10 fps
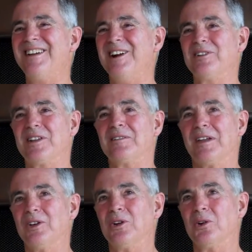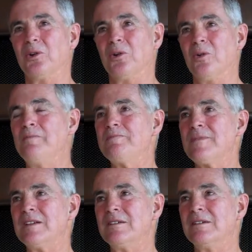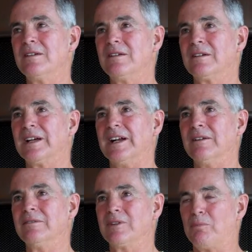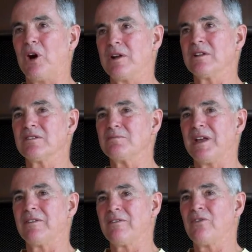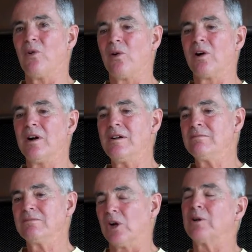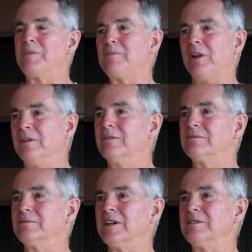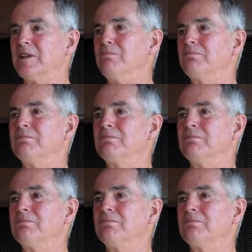You know, you know, the party is meant for younger people. I mean,